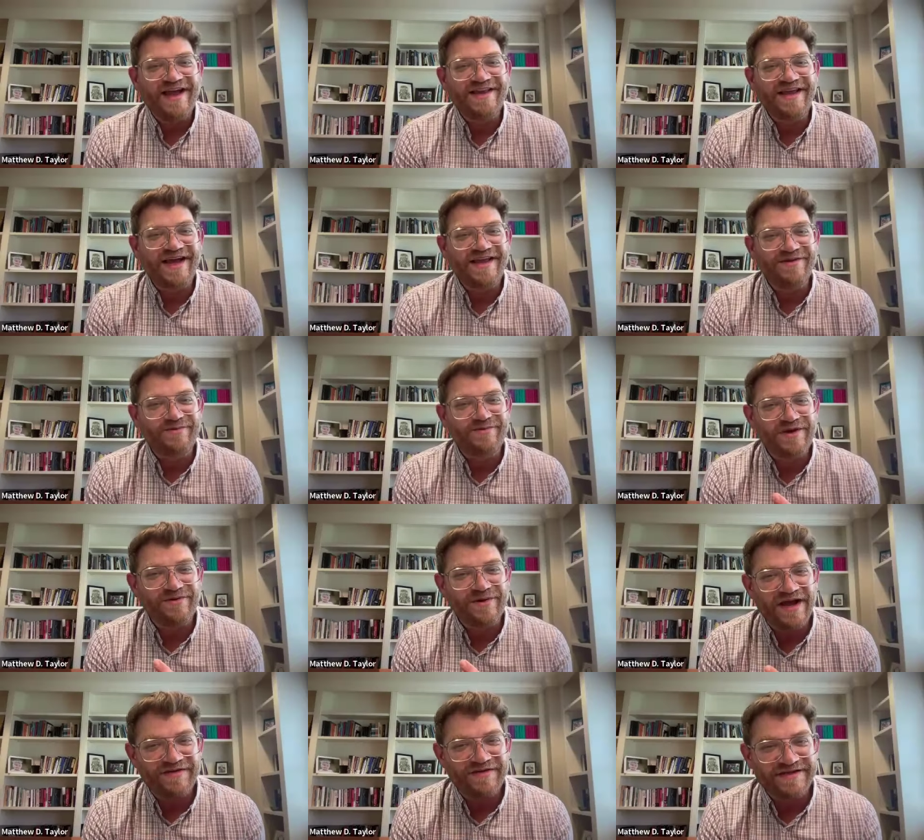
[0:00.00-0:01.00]
and yet
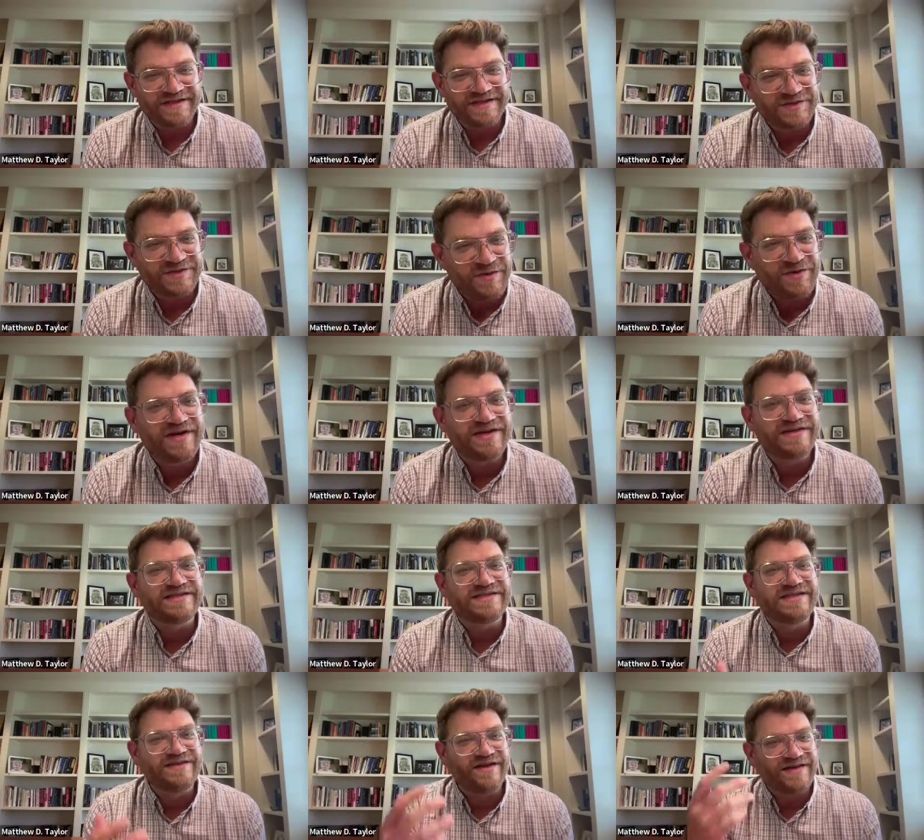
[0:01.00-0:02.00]
we, we have these
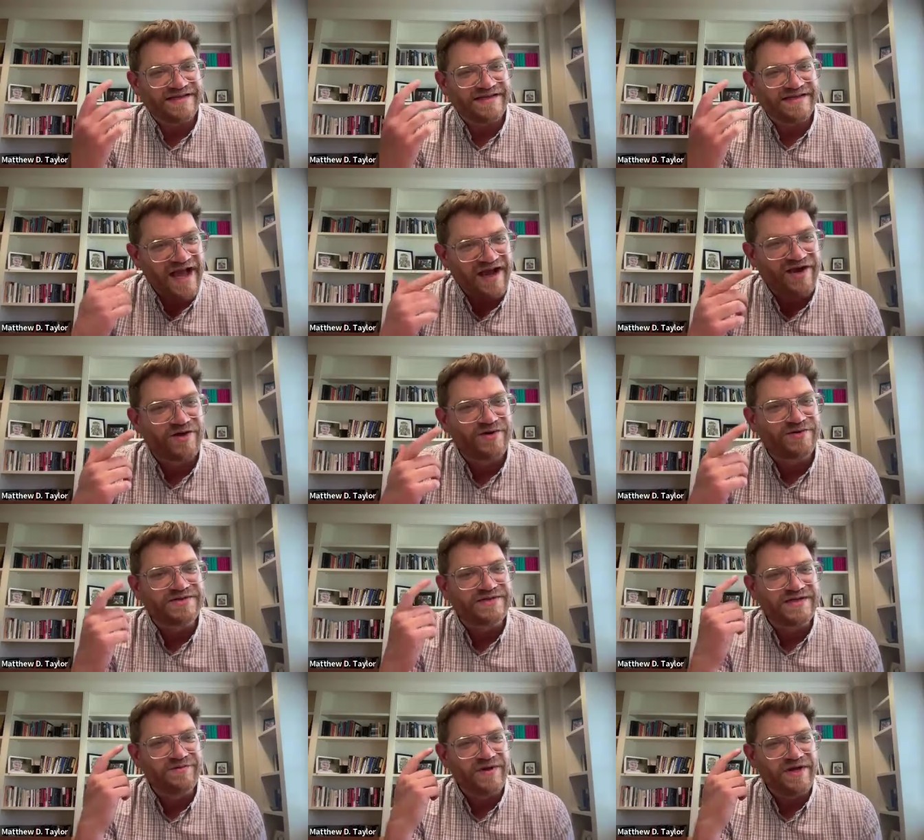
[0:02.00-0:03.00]
experiences these echoes
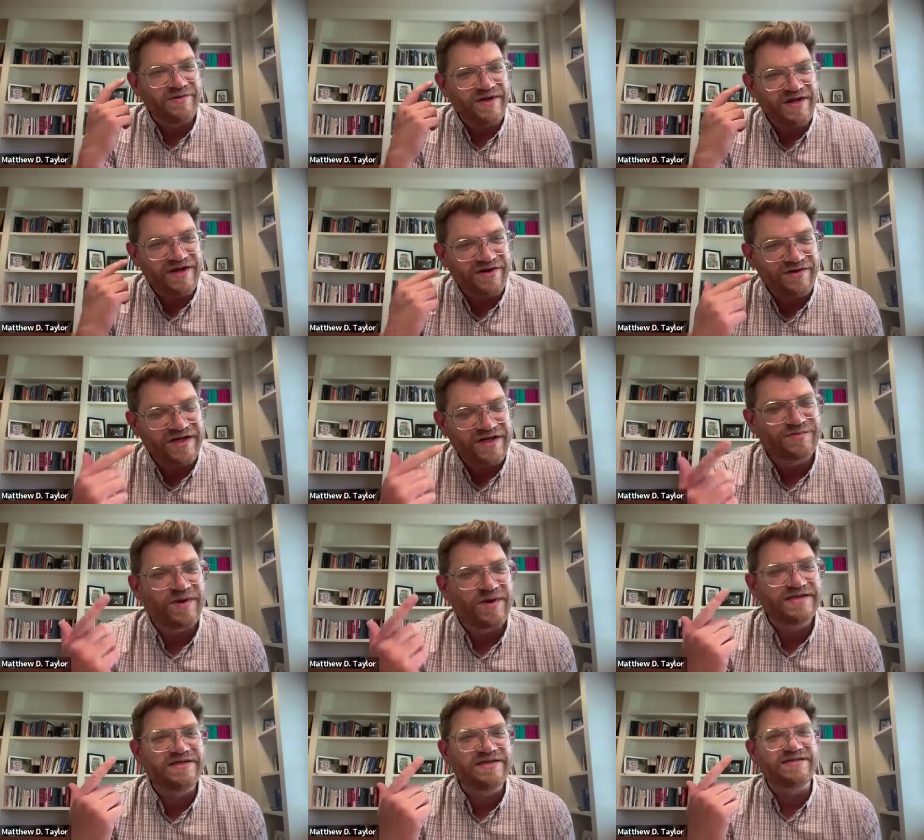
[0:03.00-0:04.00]
the, we, we hear these
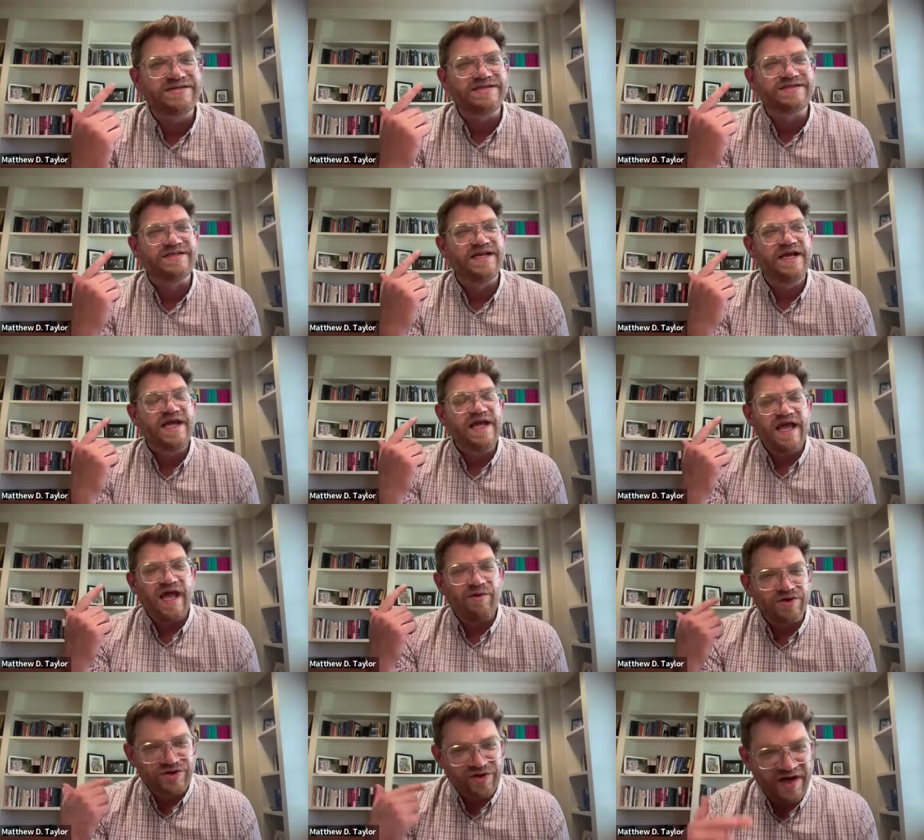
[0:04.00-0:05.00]
resonances
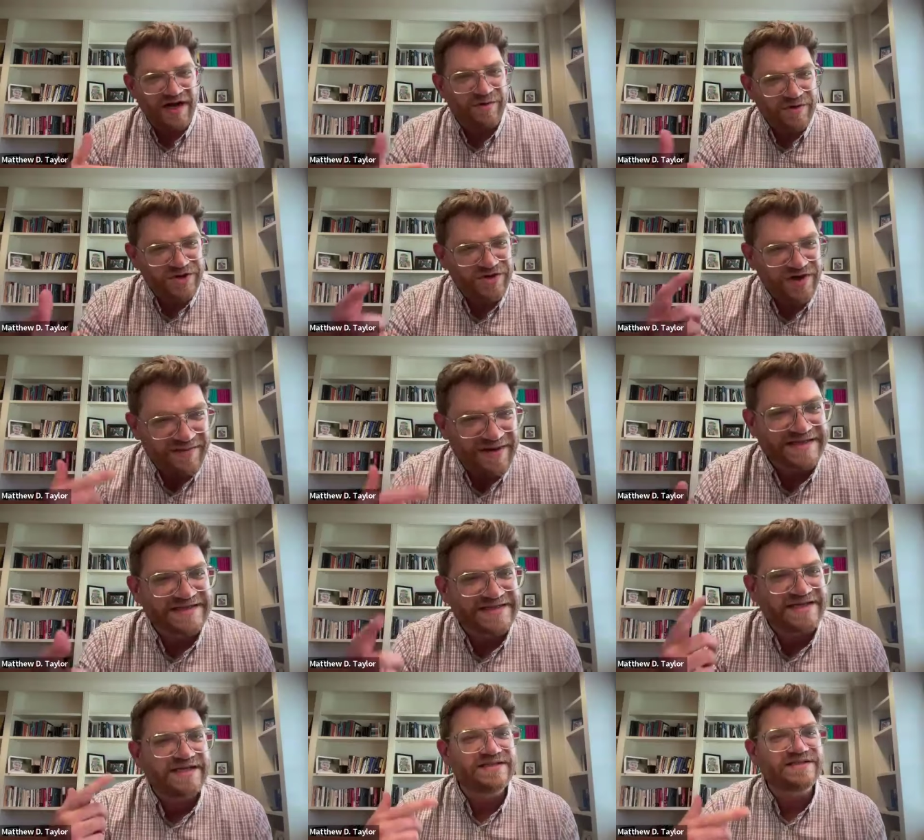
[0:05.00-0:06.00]
and we're trying and we try to make
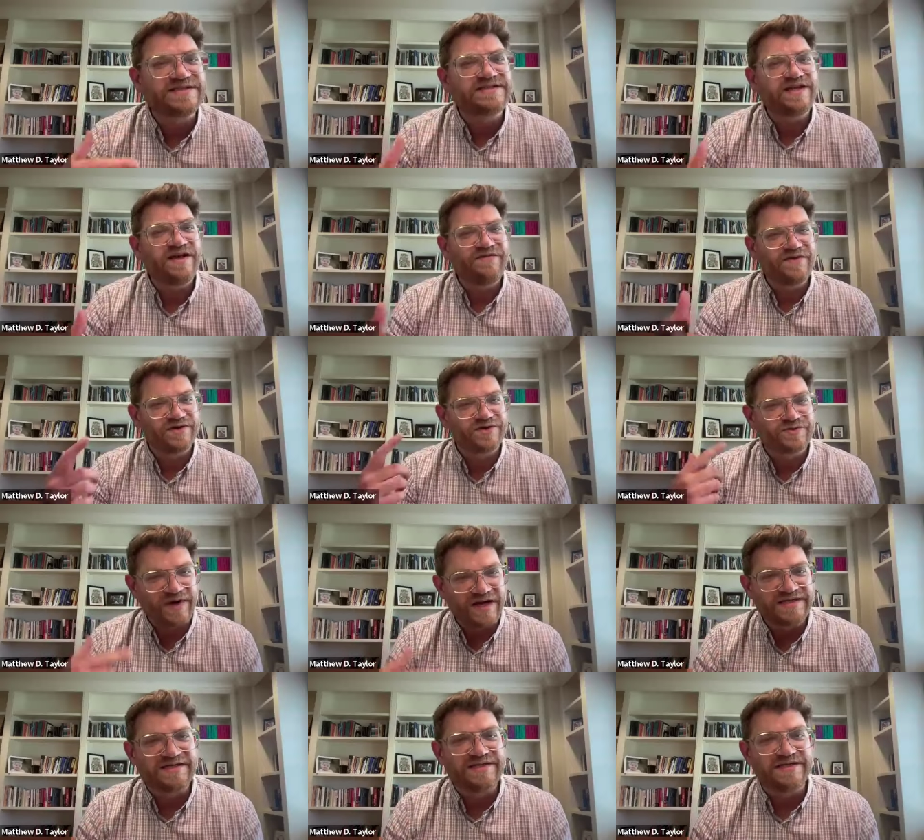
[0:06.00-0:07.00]
sense of those
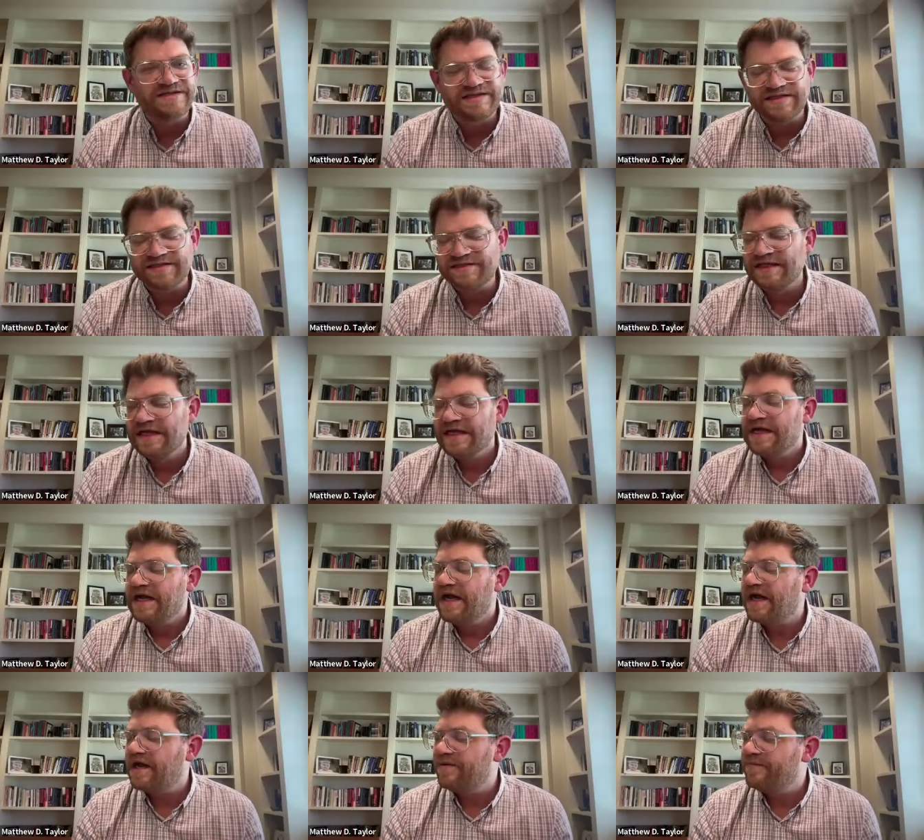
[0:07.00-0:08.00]
resonances
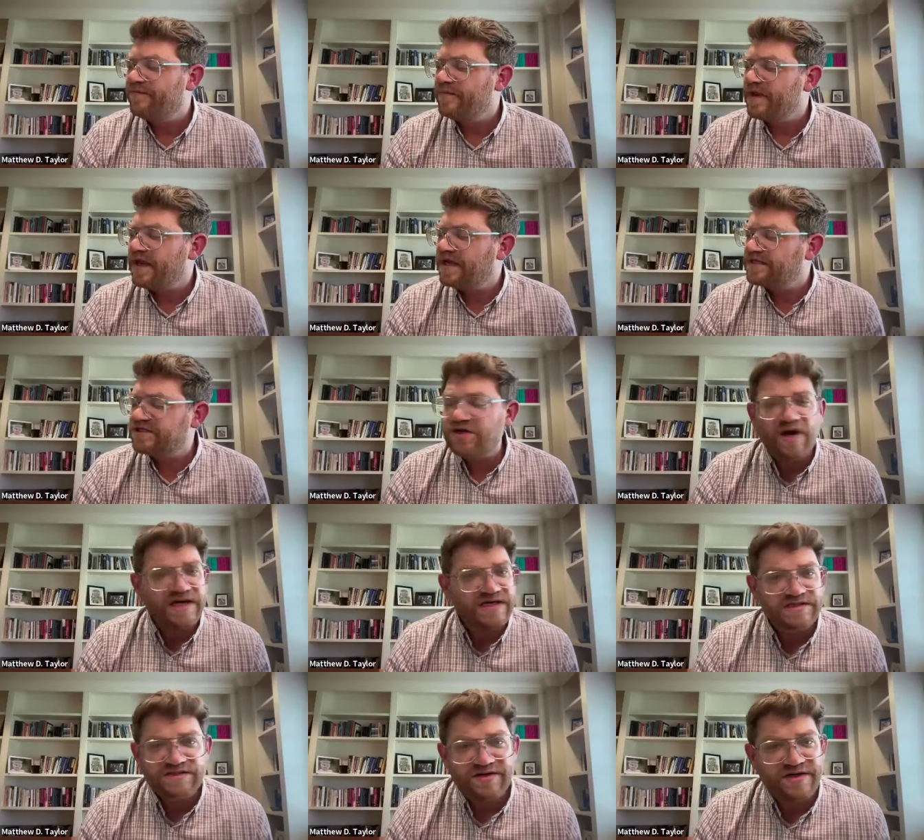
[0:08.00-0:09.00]
um, and so
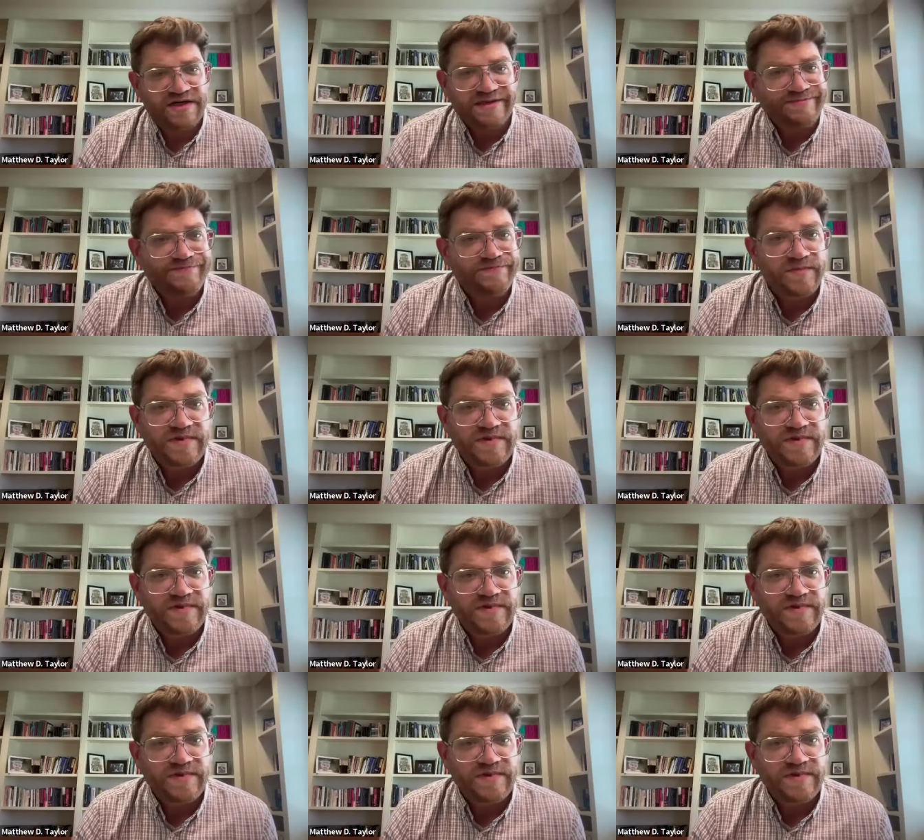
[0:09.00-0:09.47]
i started